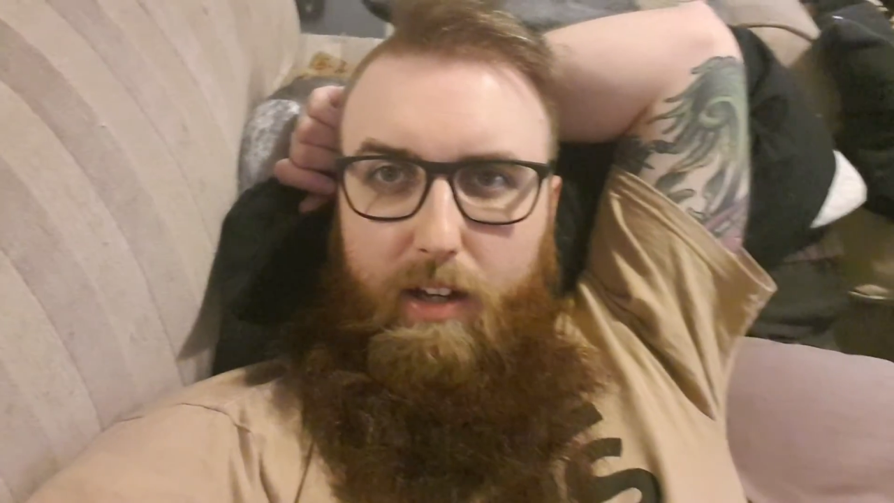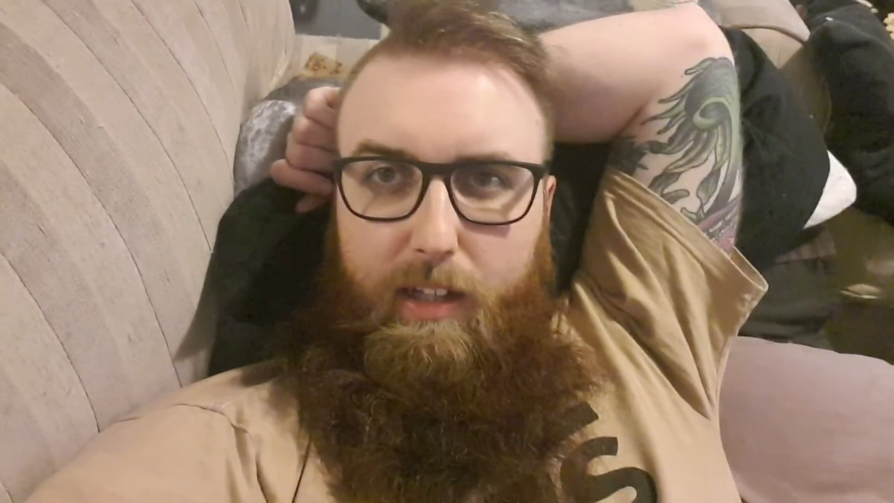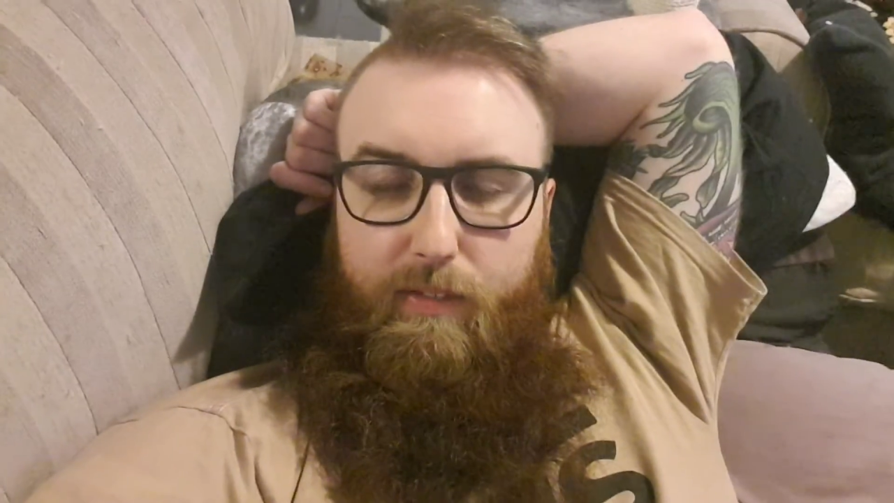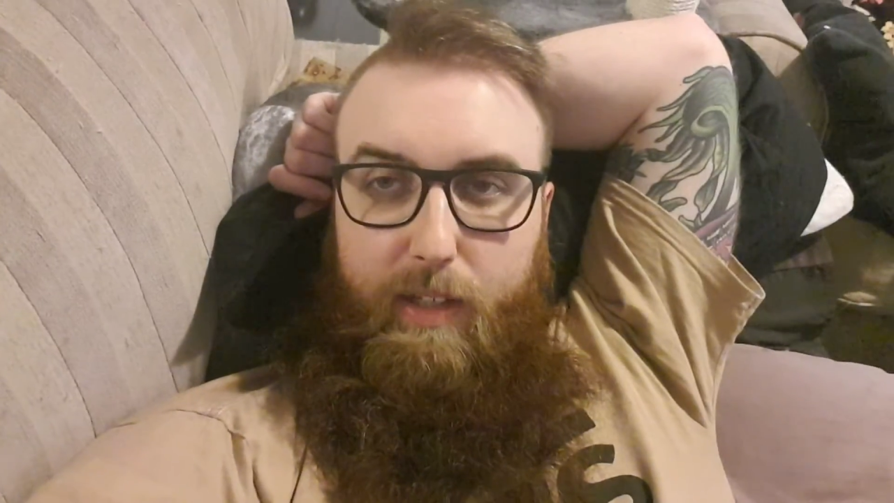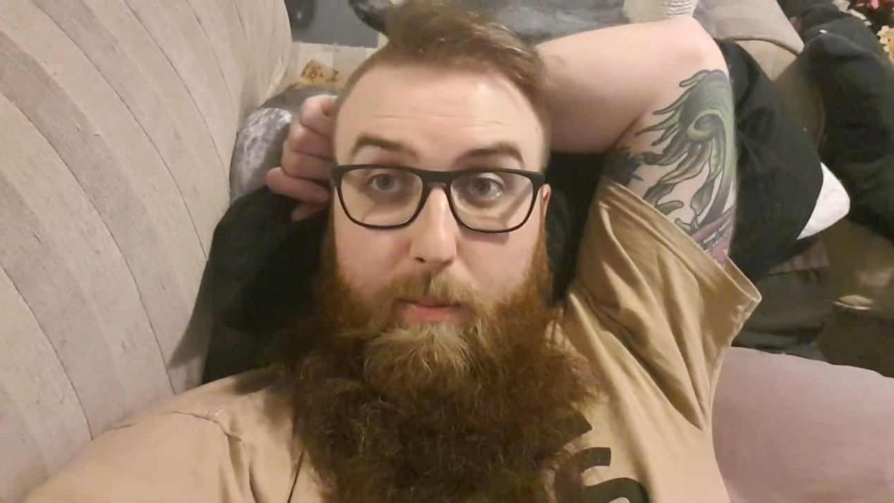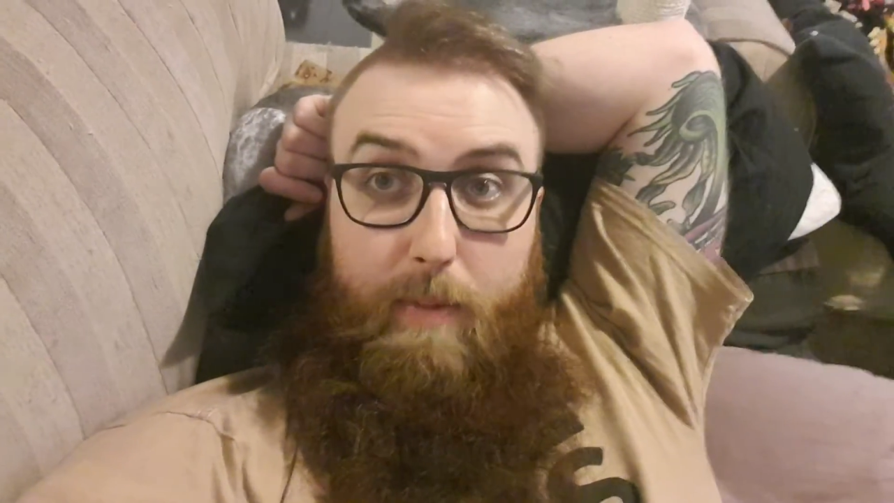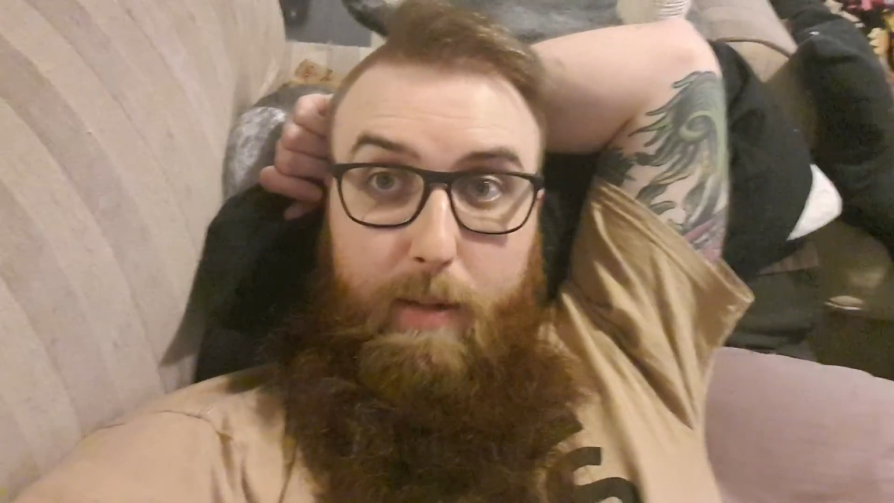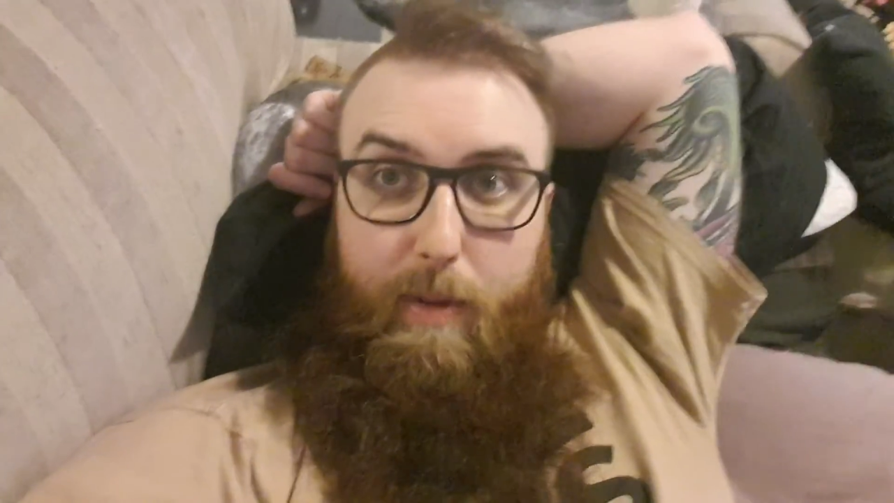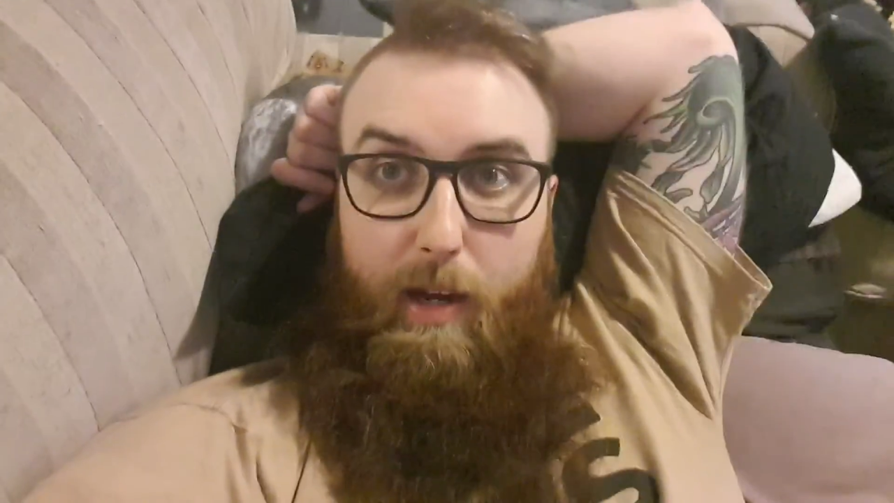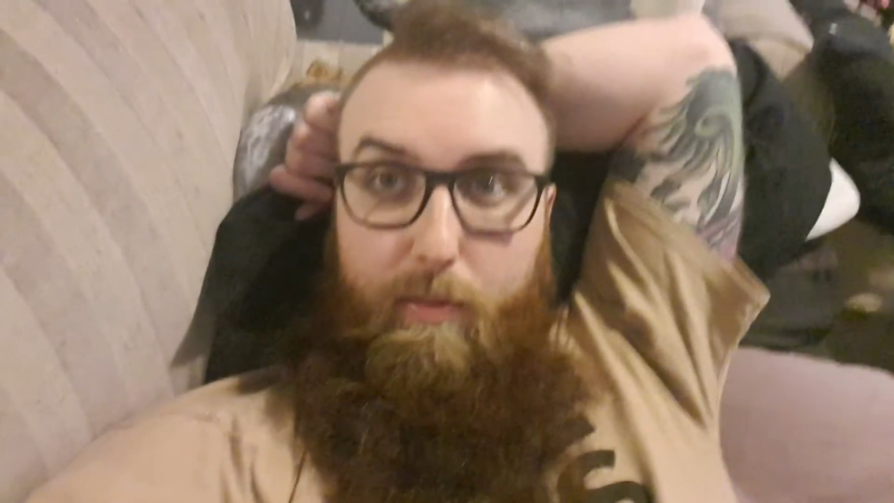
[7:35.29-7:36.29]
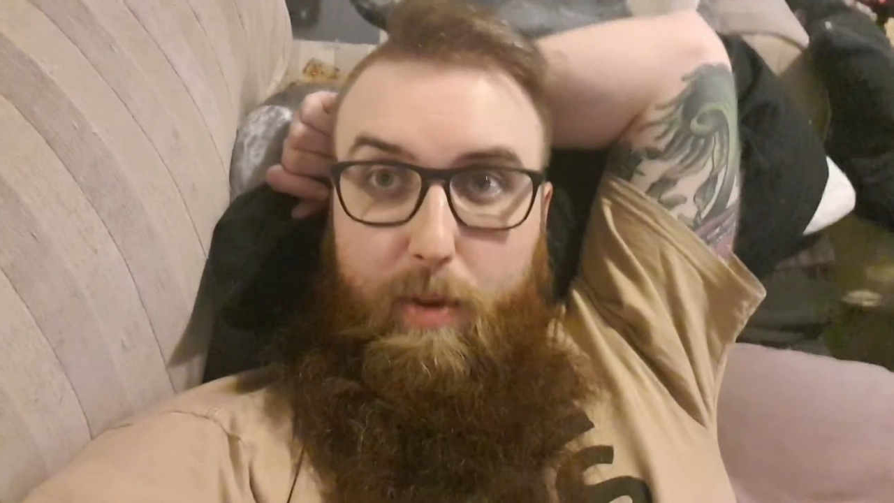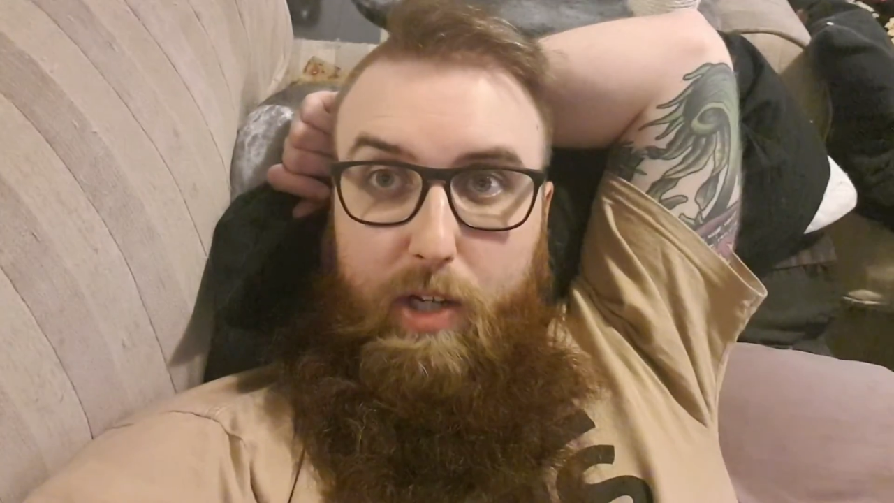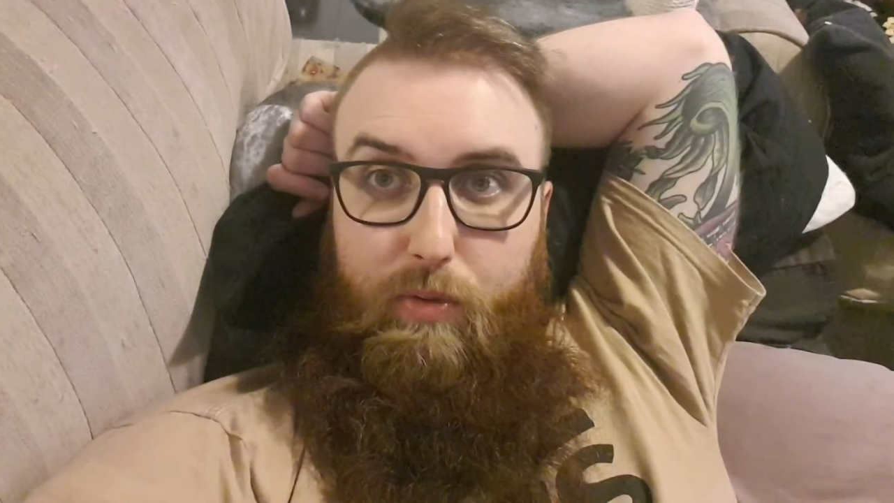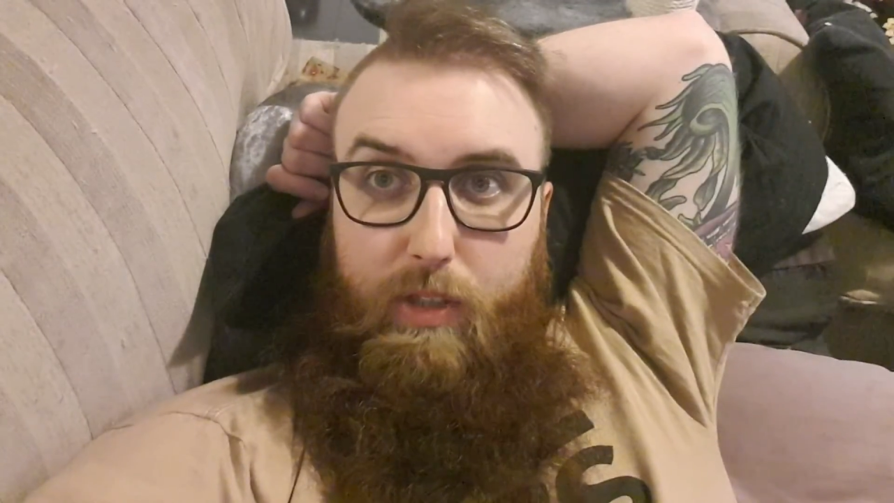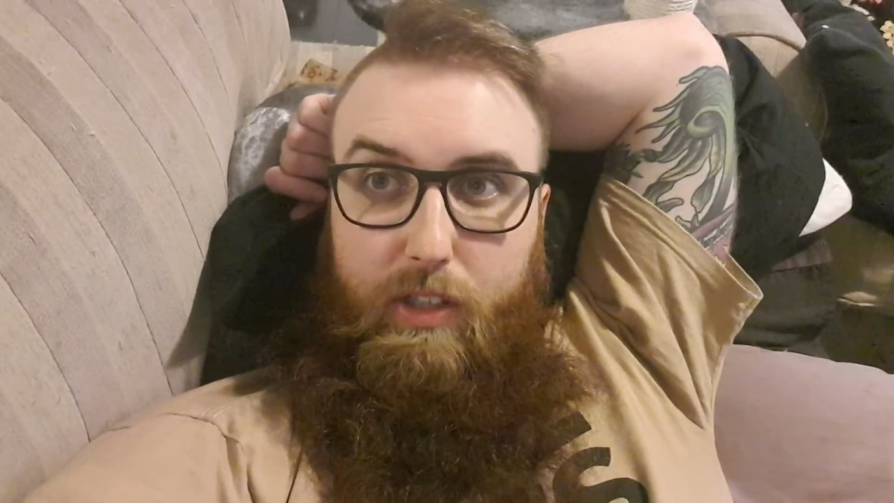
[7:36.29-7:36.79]
I'll have to get me back on
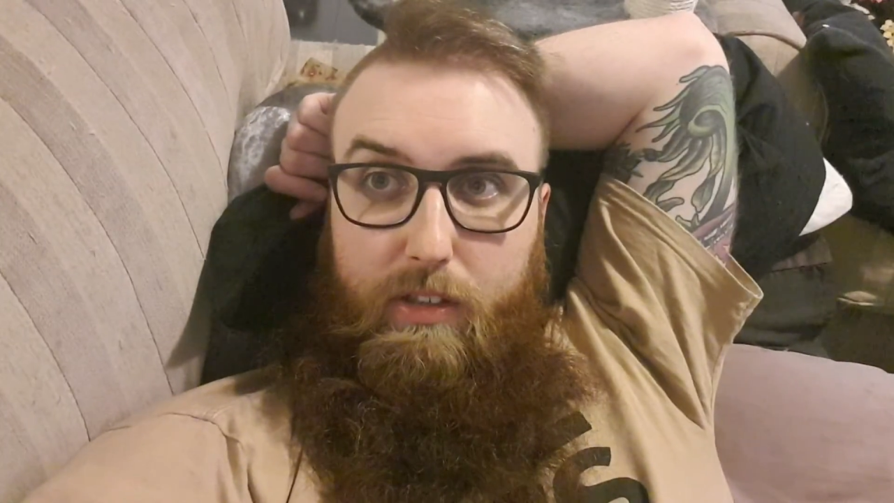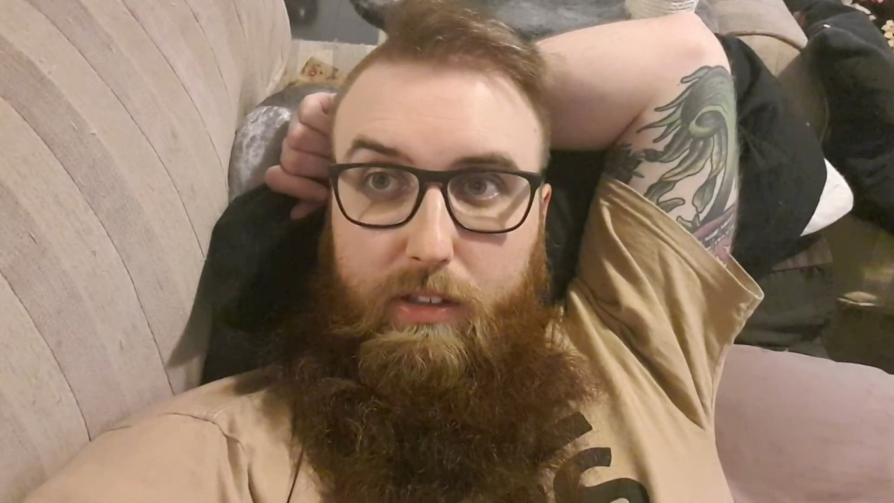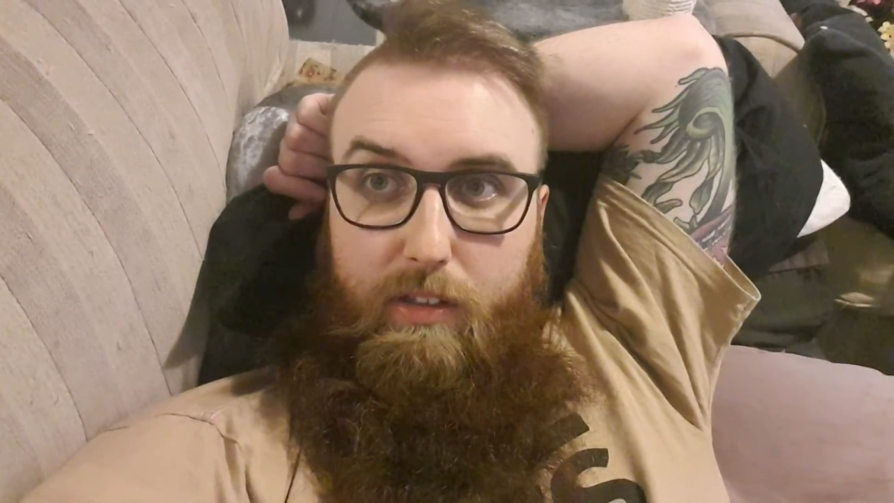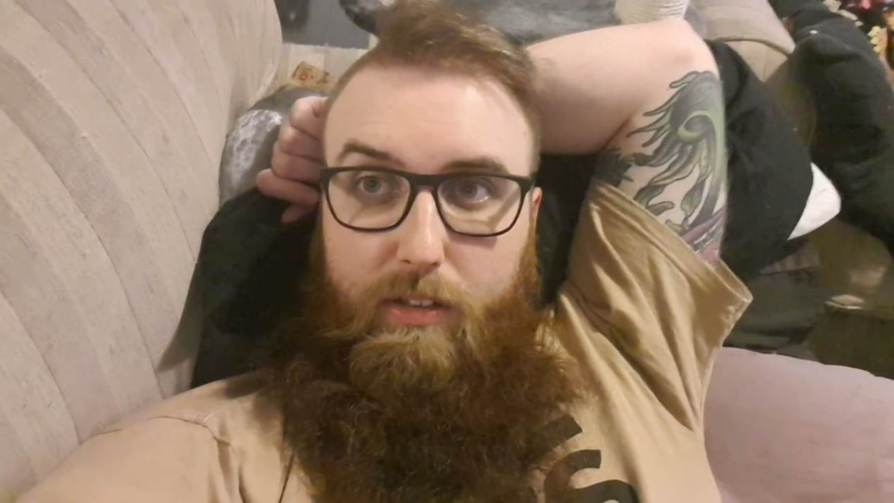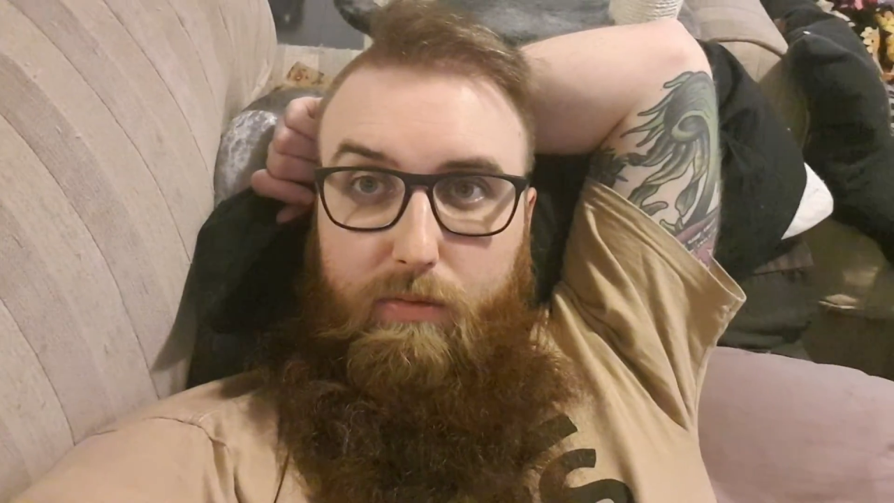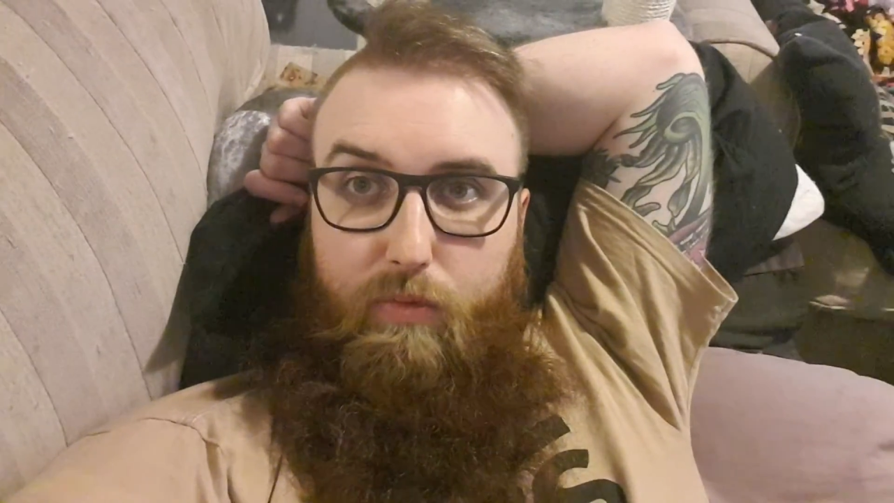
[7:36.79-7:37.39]
my Twitch and